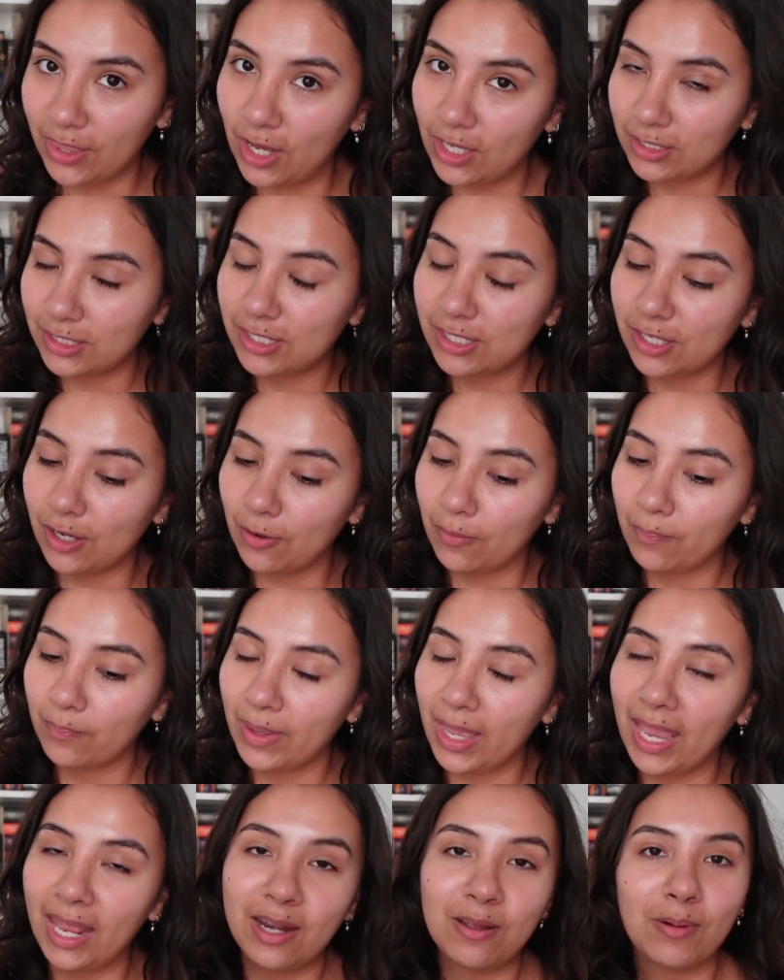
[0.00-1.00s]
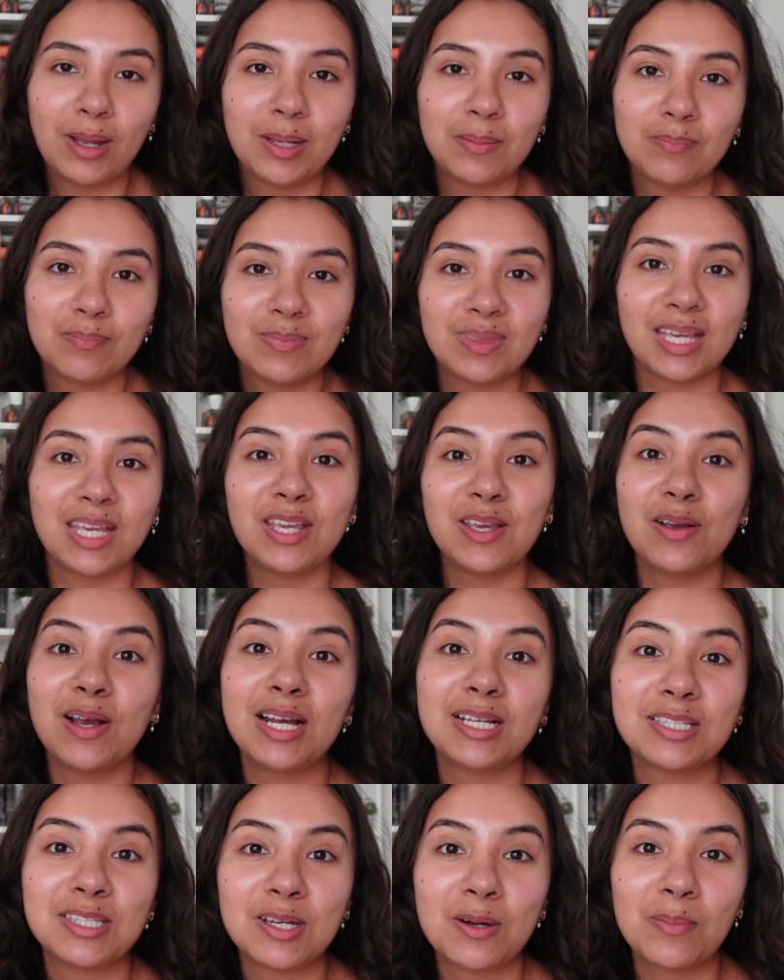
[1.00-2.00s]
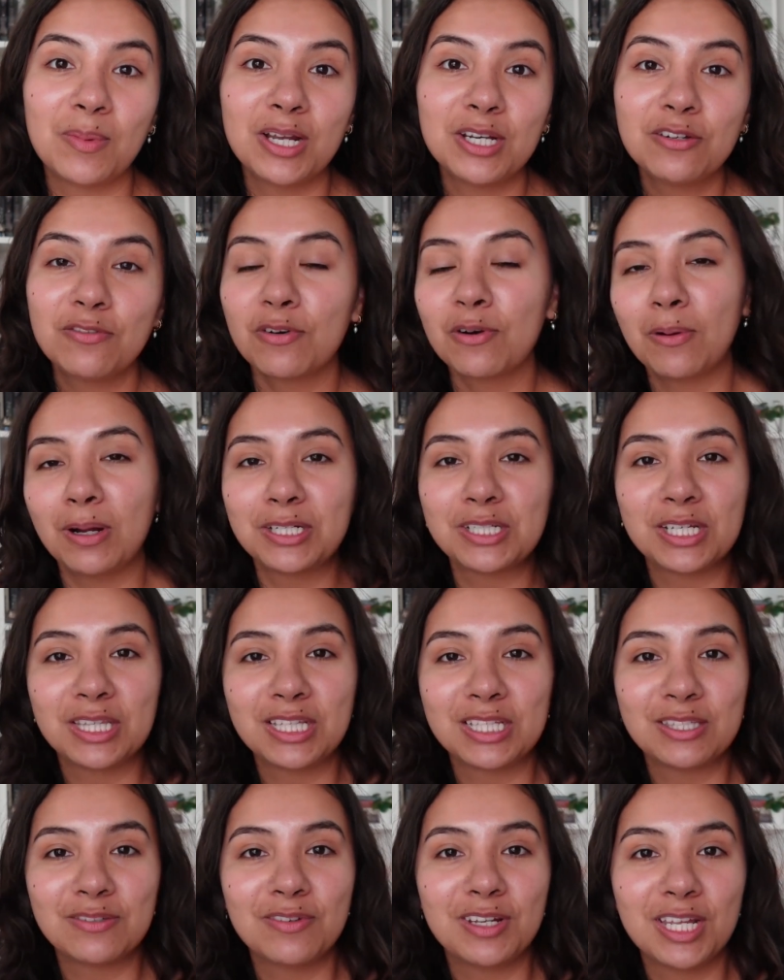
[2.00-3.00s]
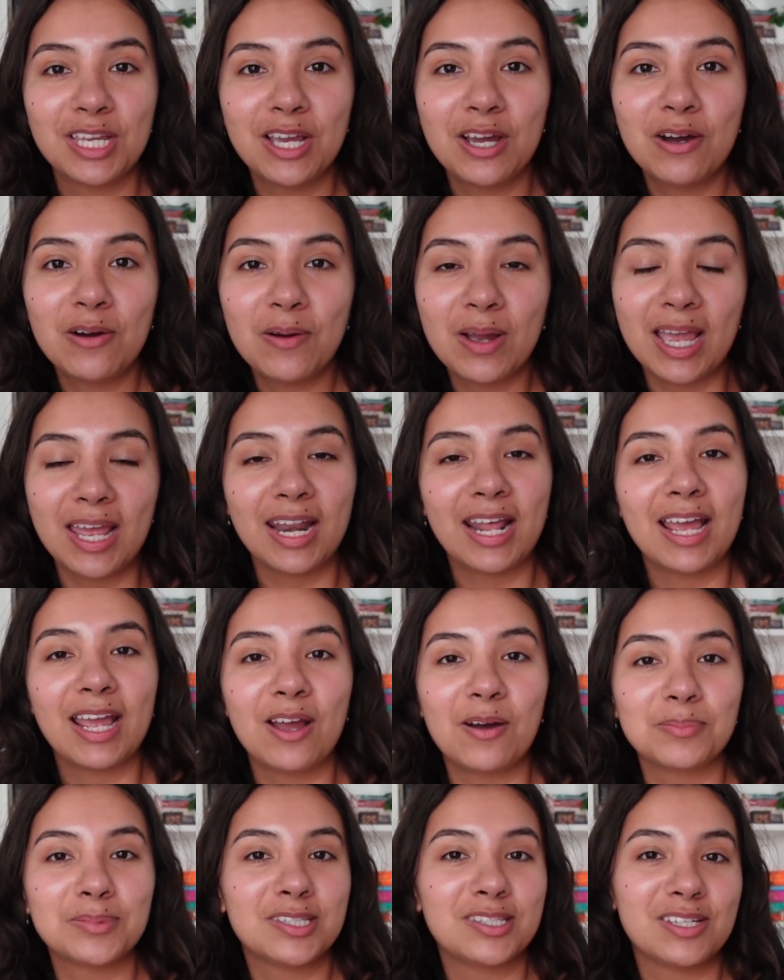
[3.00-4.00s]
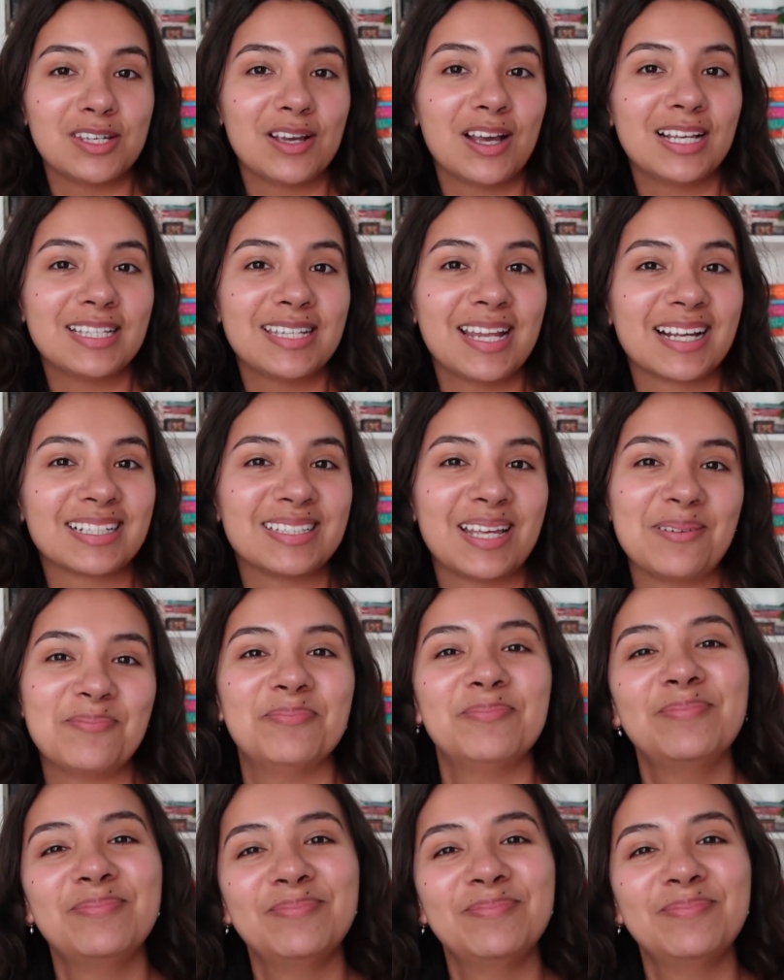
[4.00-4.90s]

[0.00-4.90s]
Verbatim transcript: thoughts so Anyway, thank you guys so much for watching this video and I hope to see you guys next time.